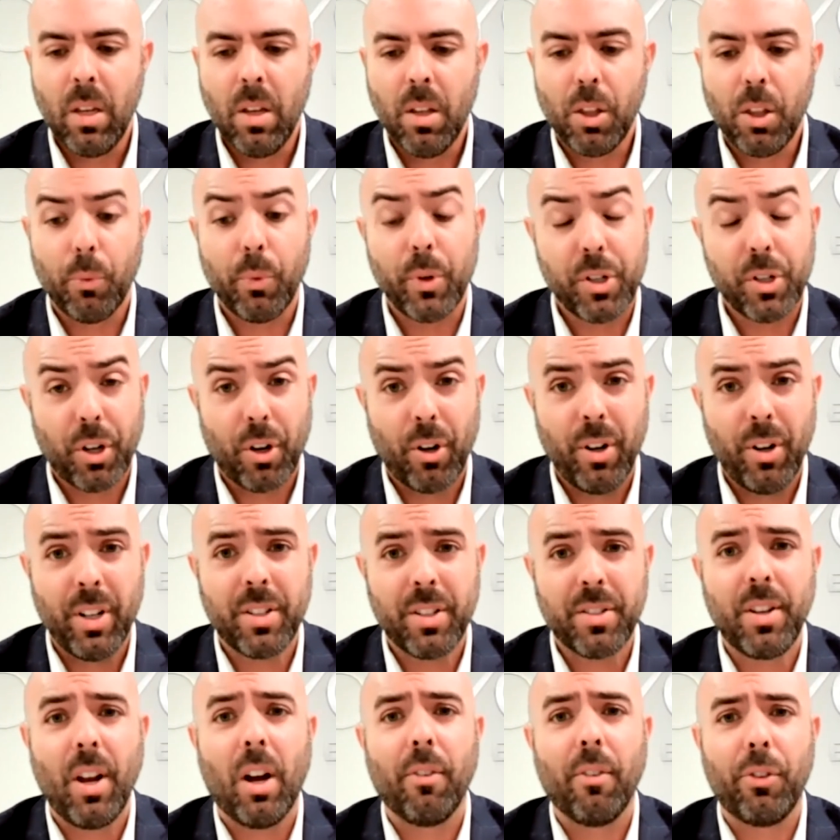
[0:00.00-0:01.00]
the return
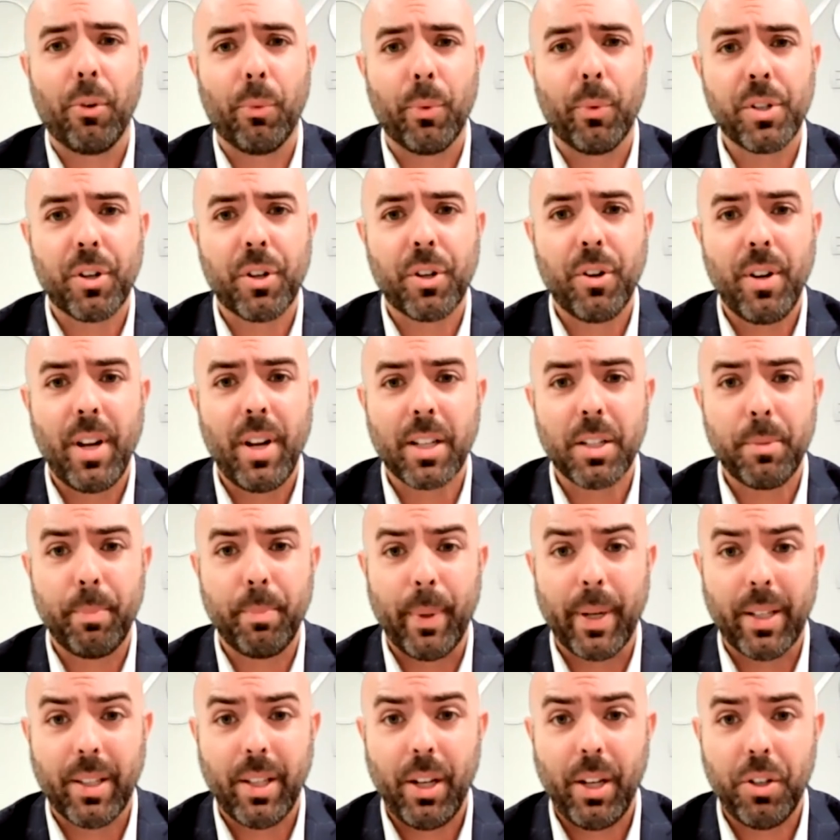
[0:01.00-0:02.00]
itself, the return
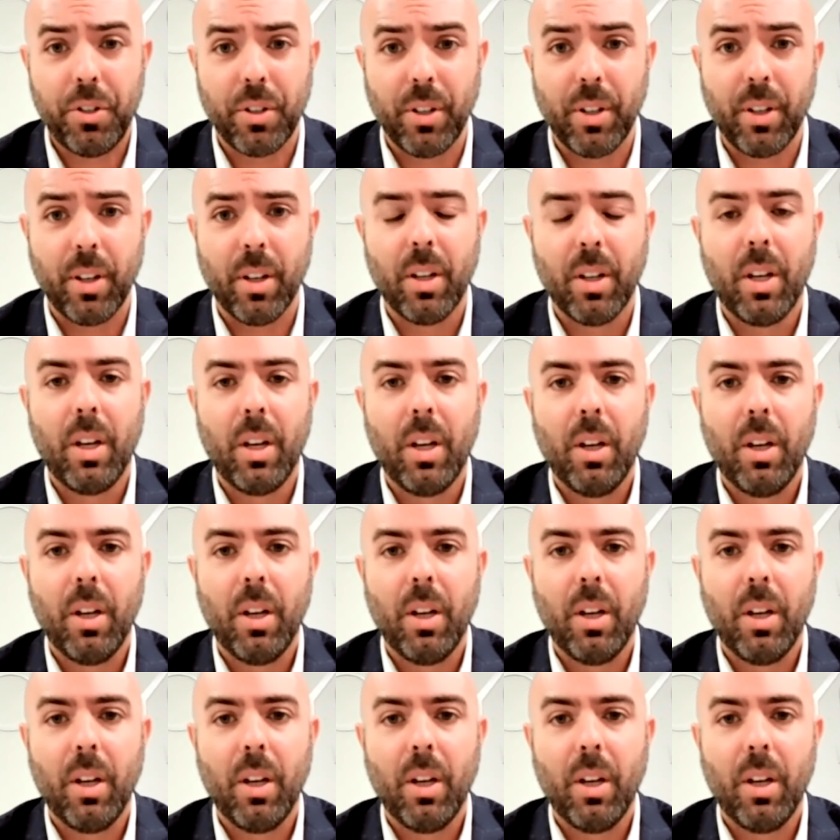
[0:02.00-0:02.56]
expectation